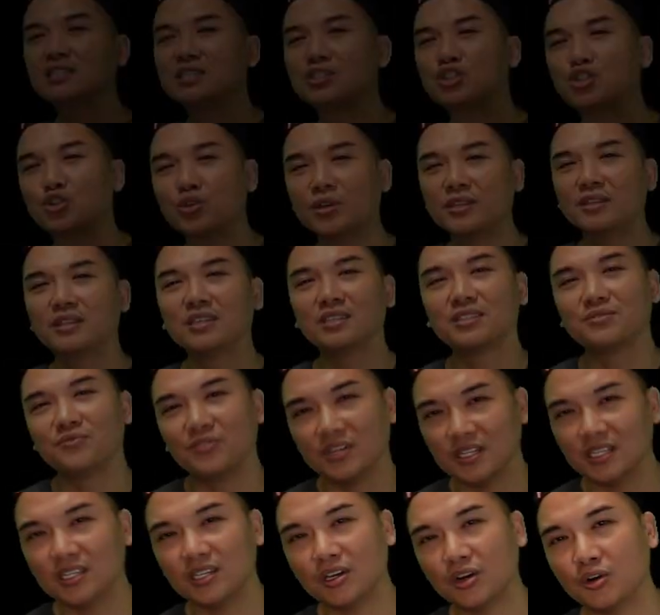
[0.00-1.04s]
enjoyed this
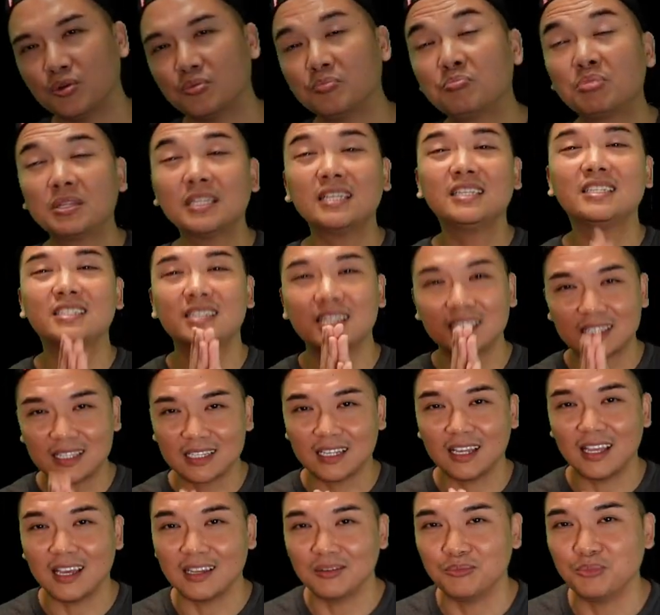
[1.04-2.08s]
video, please hit the
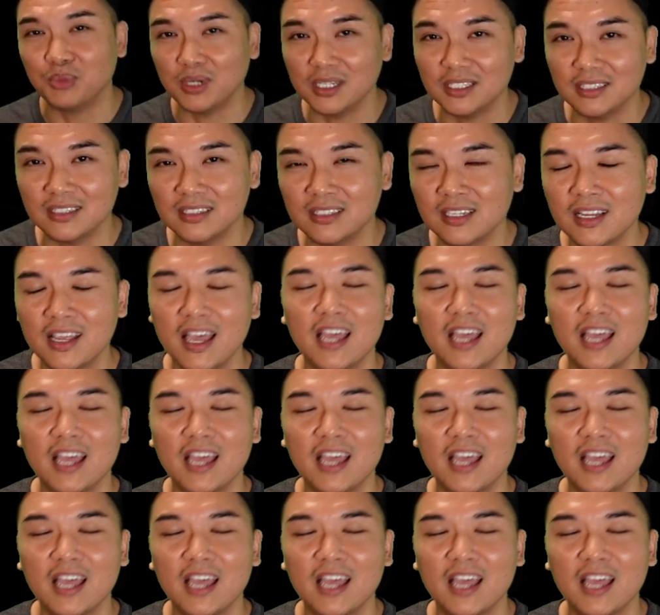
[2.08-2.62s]
like button.